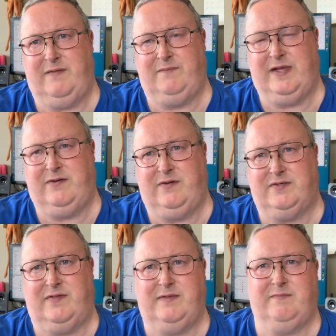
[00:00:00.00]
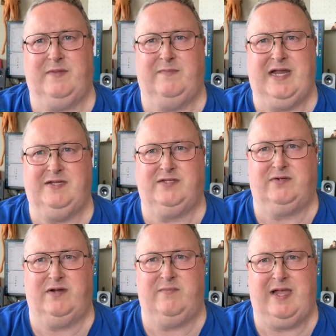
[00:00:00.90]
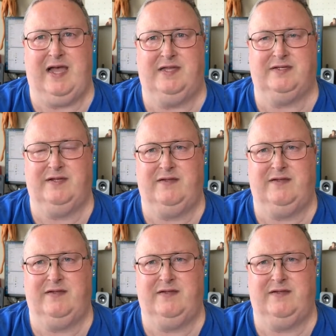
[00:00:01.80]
then on to the main story about